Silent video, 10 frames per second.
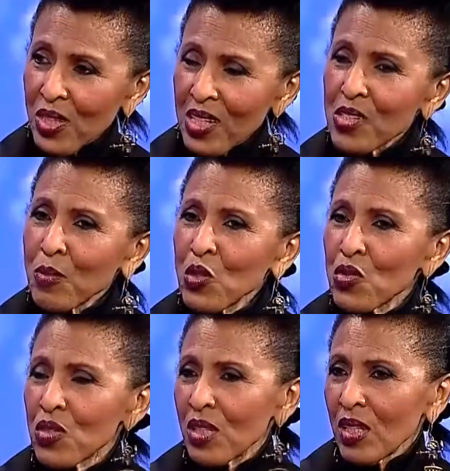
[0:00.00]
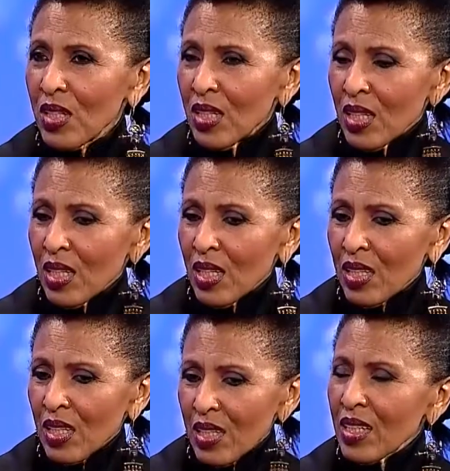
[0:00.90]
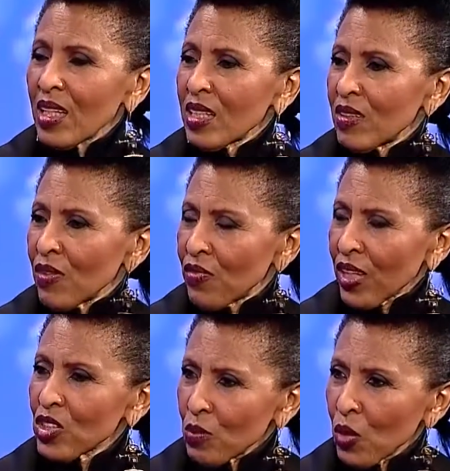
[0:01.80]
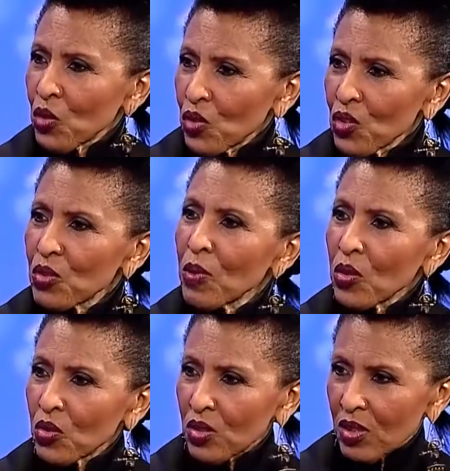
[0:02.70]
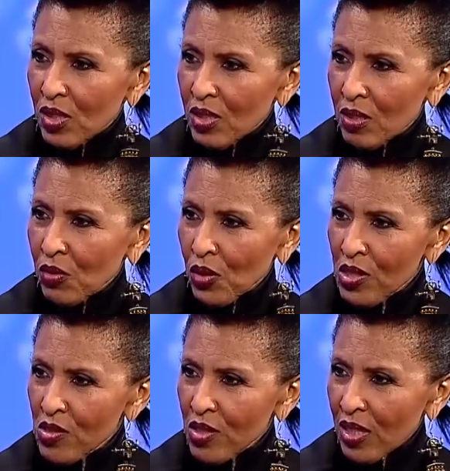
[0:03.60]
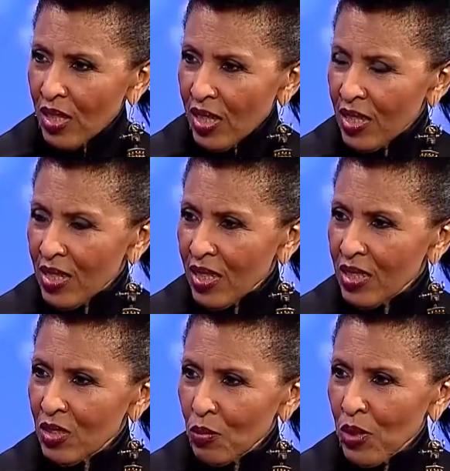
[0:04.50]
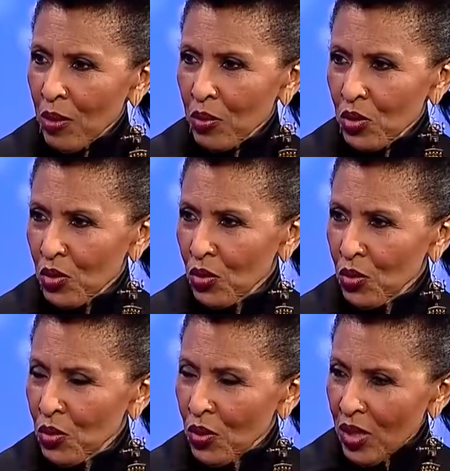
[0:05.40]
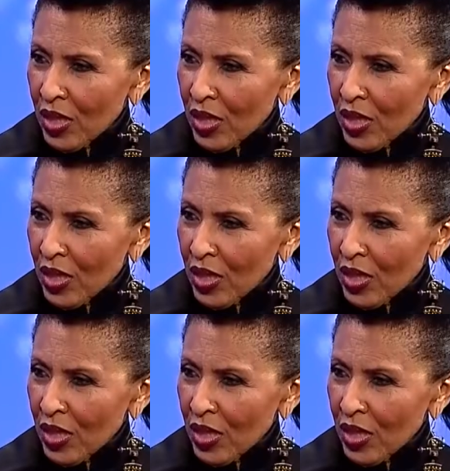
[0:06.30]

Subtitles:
That's the most. The thing that affects emotions most is the voice, and then to be able to